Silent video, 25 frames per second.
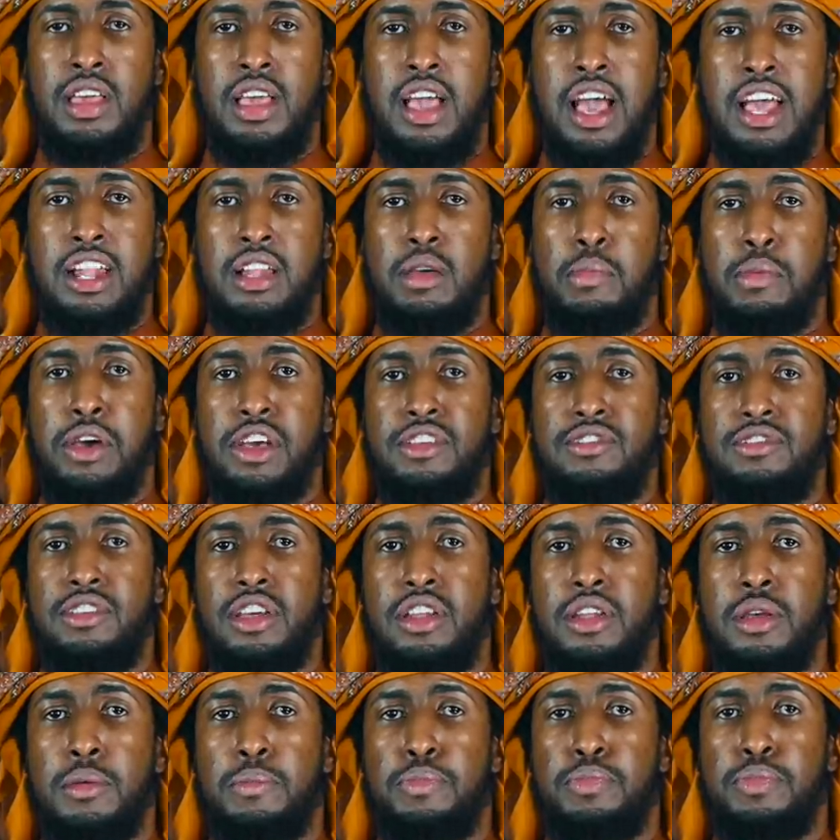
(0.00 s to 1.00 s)
And the
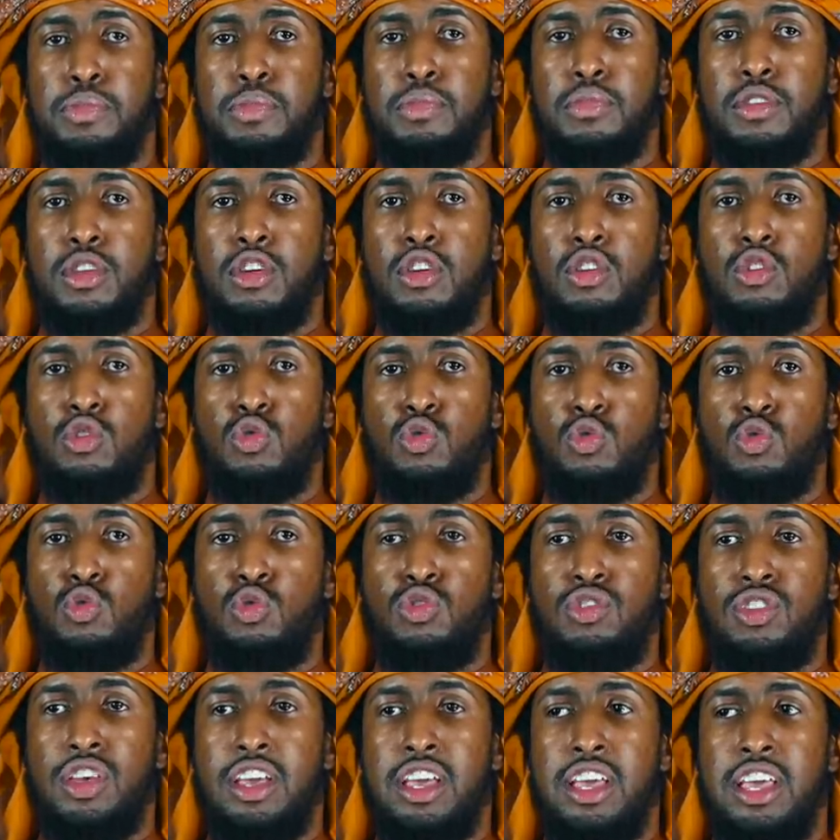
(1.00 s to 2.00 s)
person
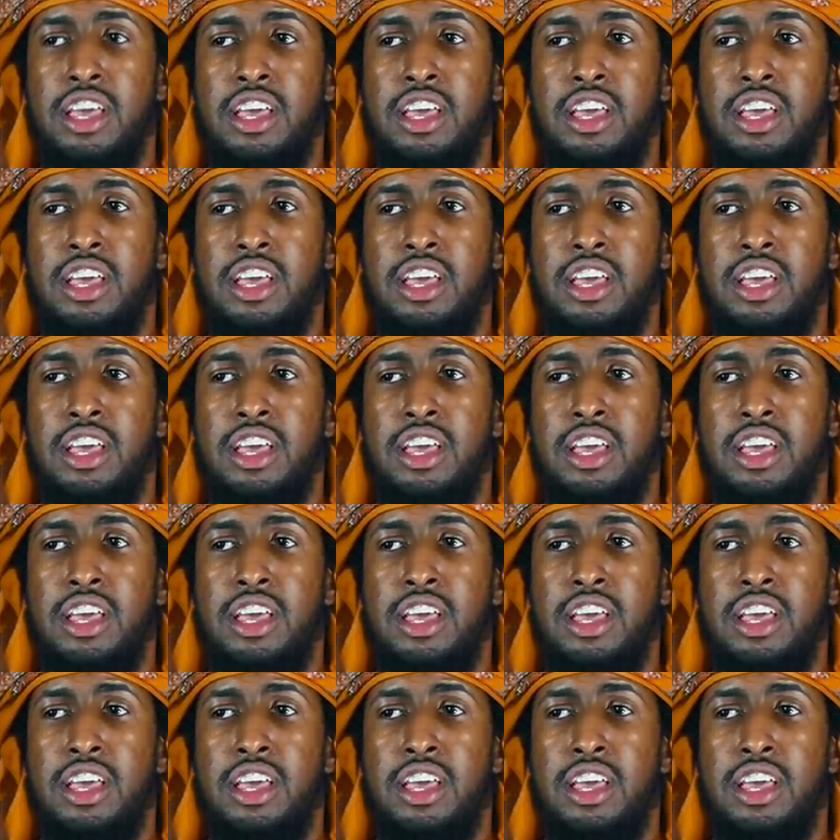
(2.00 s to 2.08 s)
who's,